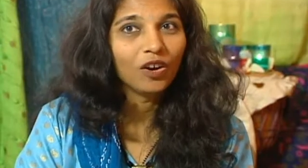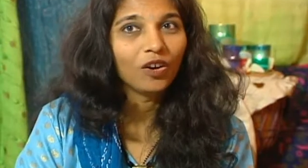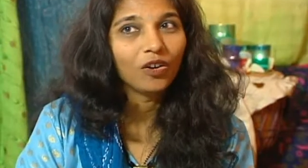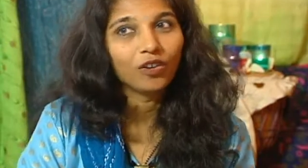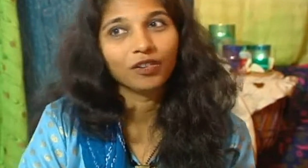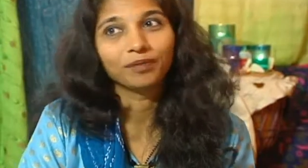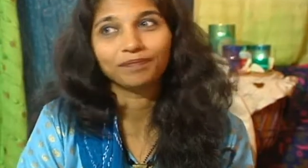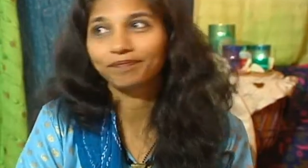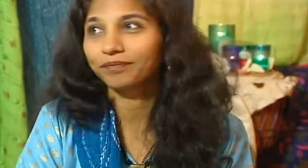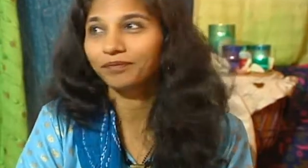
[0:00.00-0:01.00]
or
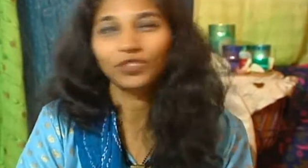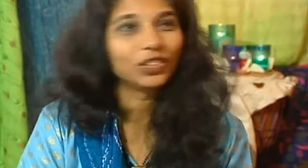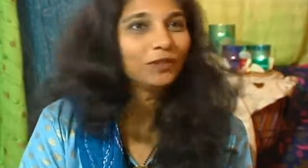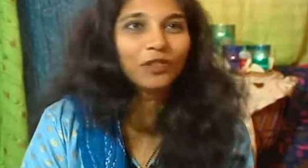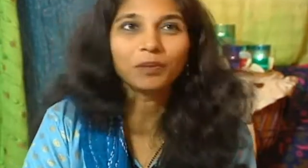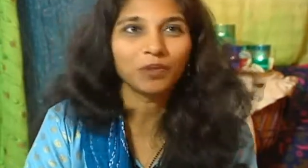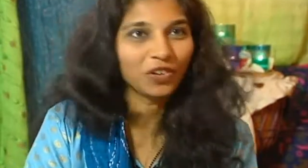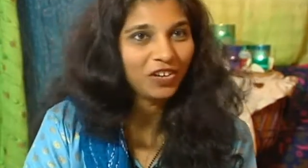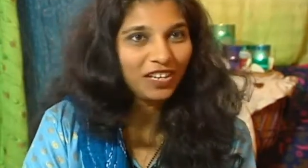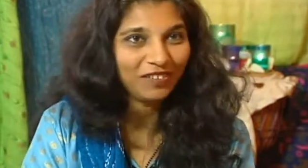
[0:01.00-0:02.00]
just for a
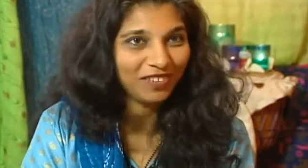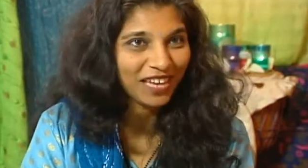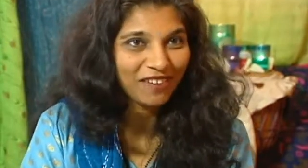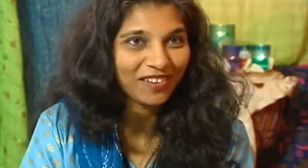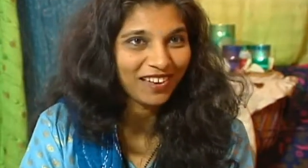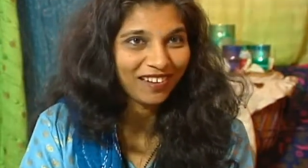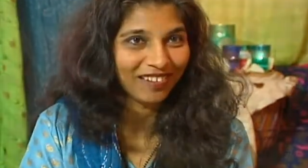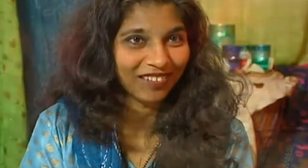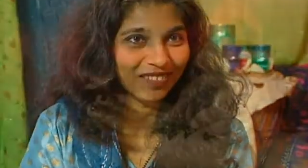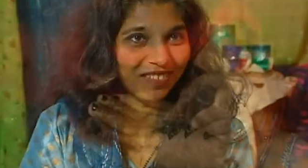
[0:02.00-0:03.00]
party, we have
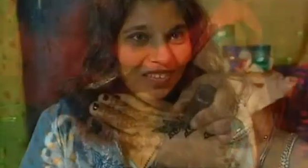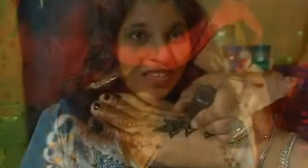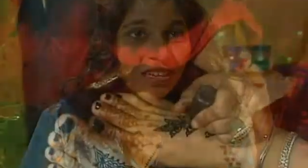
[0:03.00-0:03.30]
henna.